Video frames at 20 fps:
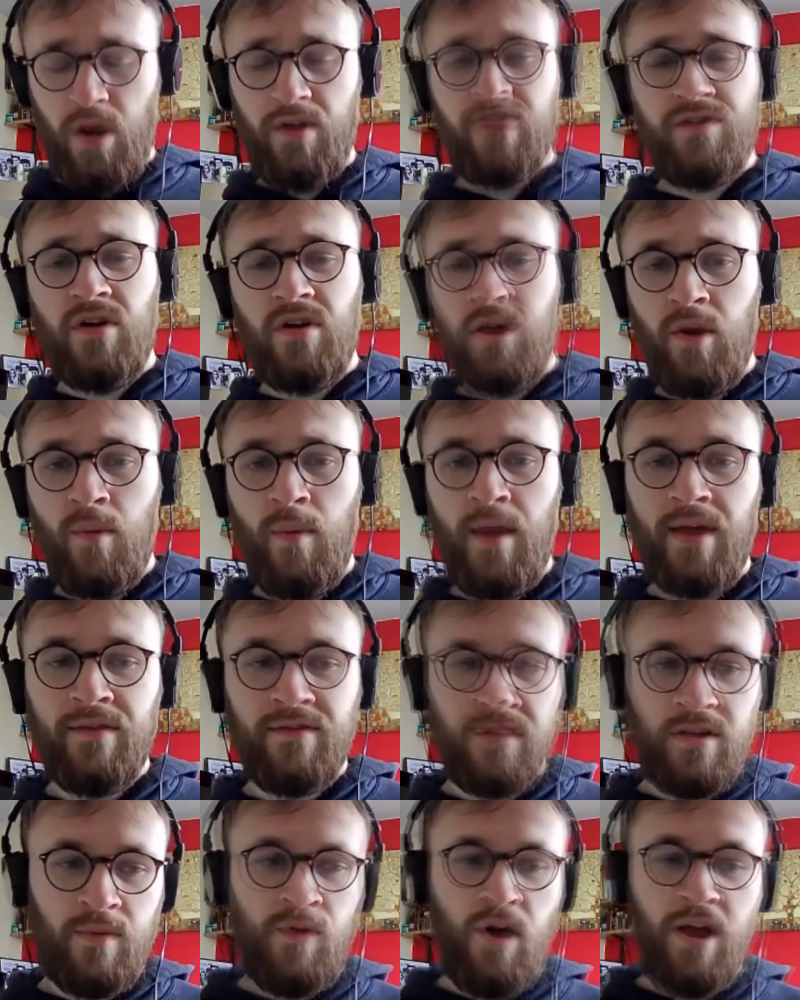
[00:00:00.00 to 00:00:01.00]
started on my
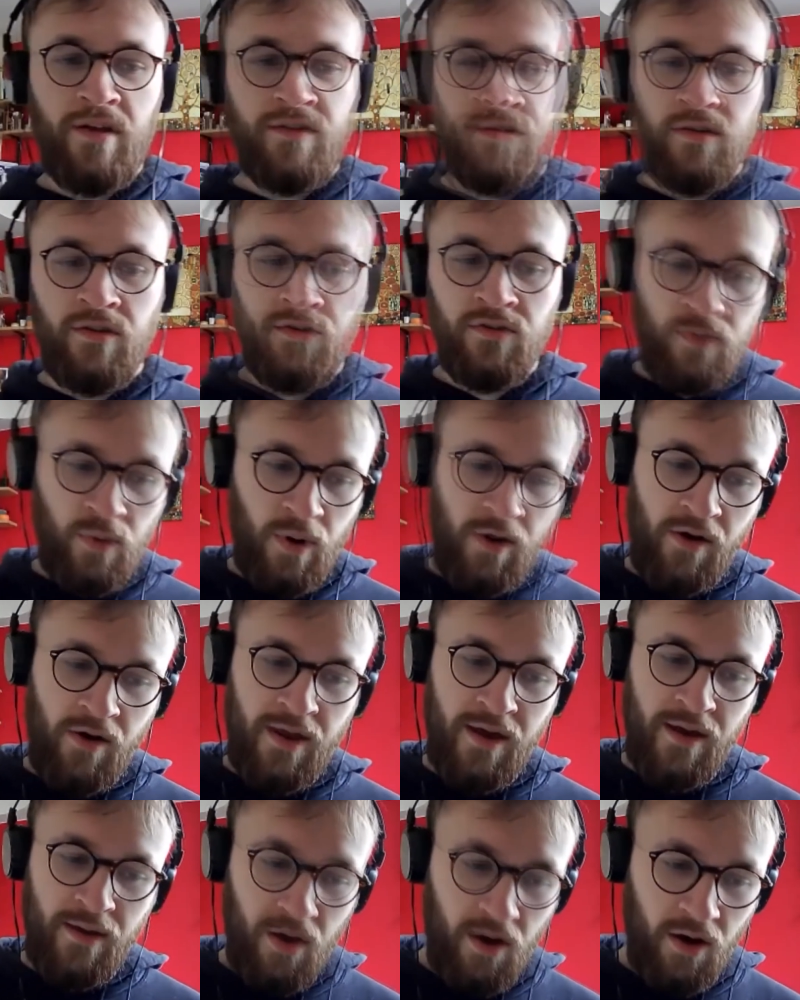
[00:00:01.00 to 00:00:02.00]
antidepressants where
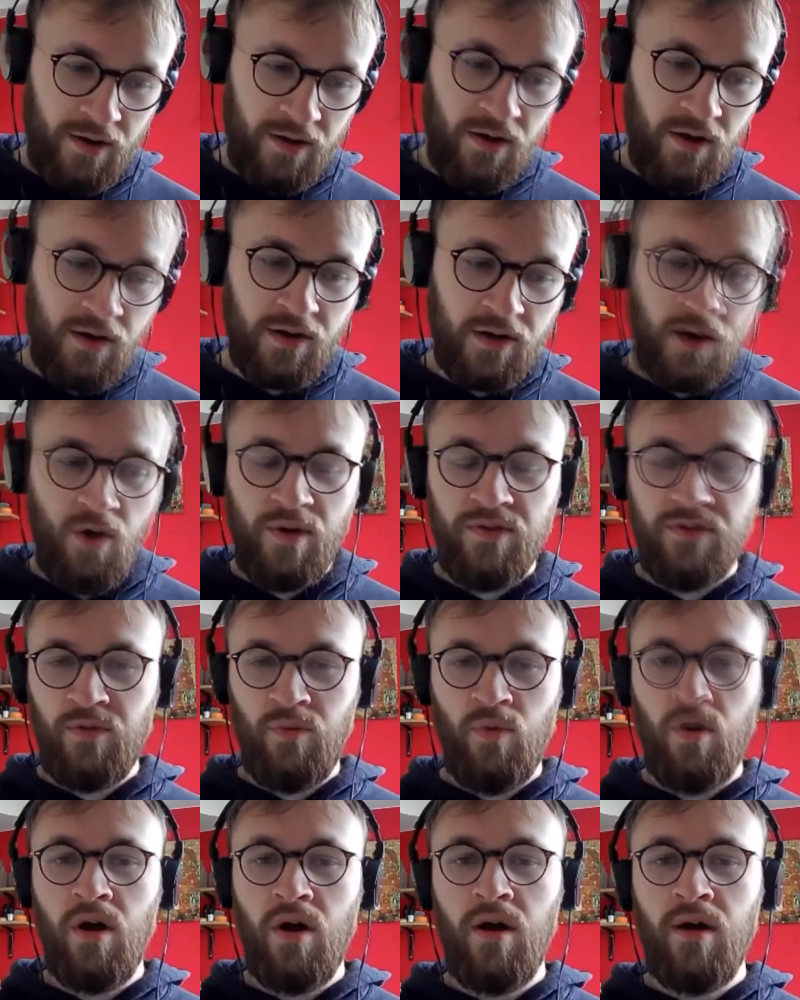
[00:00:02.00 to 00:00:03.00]
I'd like go into
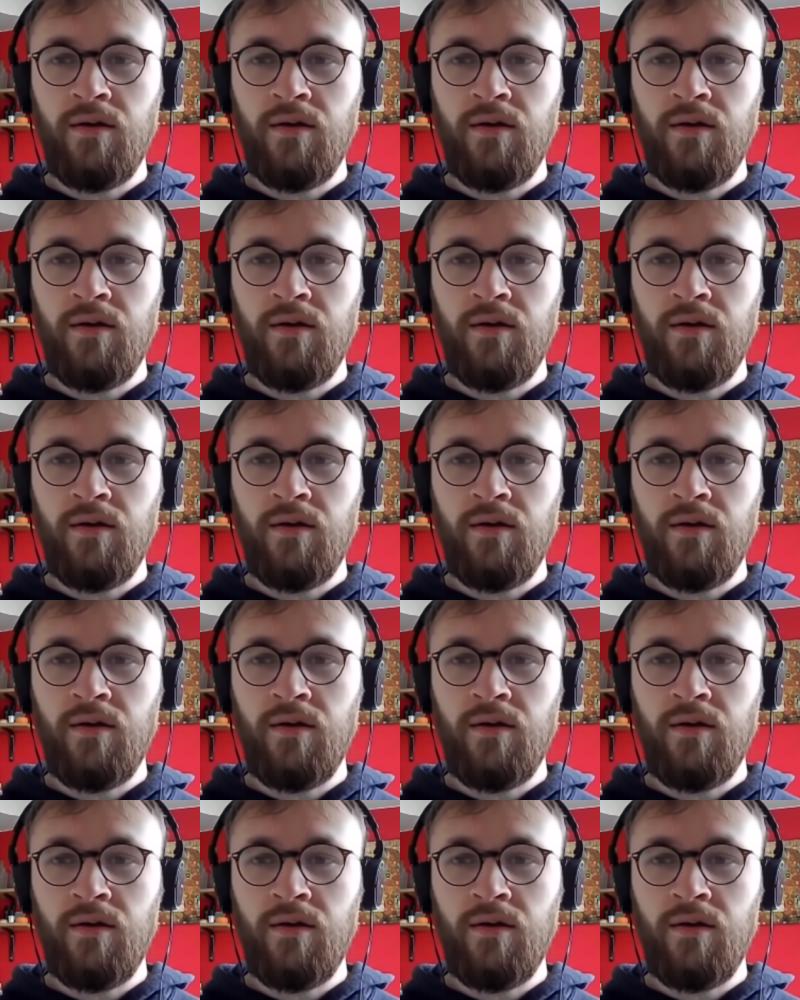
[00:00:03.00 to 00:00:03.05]
work